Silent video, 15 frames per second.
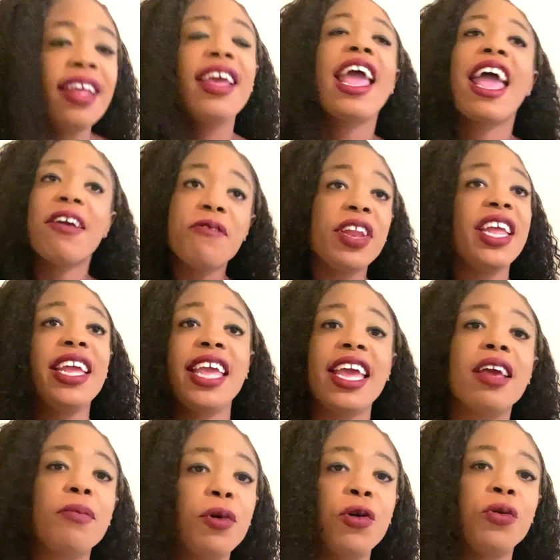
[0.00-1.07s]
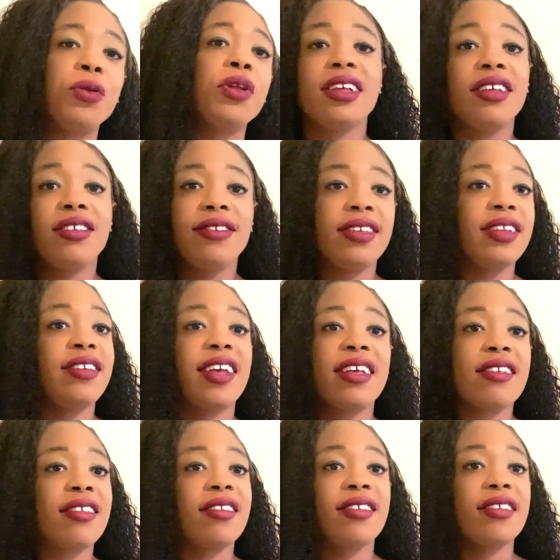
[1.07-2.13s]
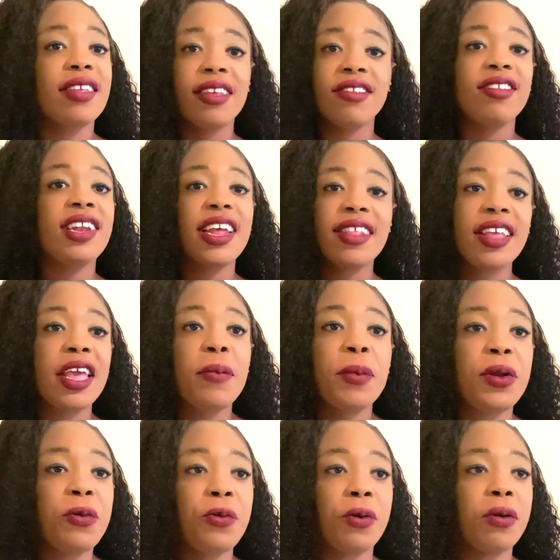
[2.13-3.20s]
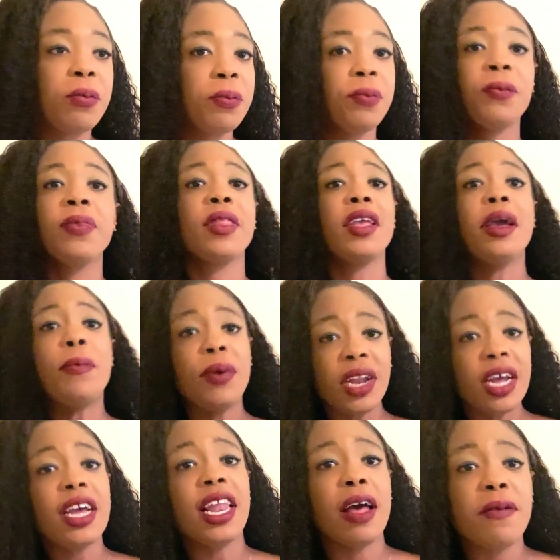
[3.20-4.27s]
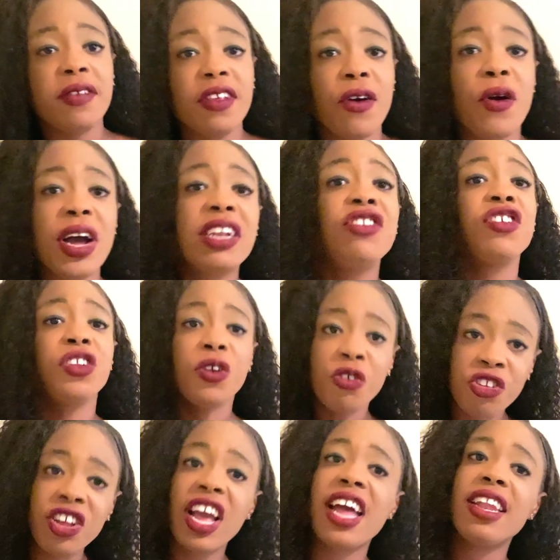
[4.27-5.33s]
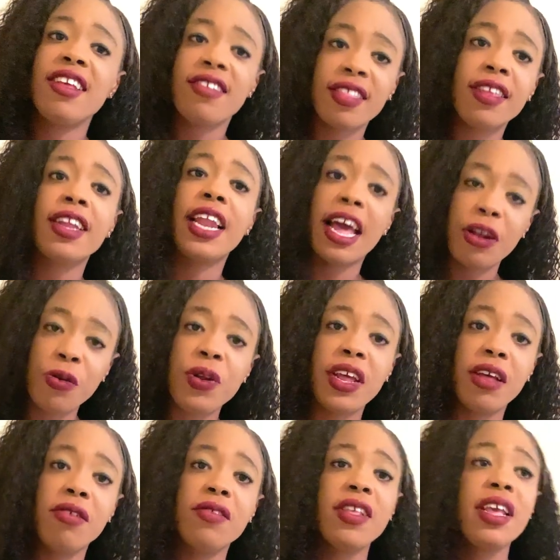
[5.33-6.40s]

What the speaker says: Everything came out. She just came in the room, put her gloves on. She knows she got these stiletto nails.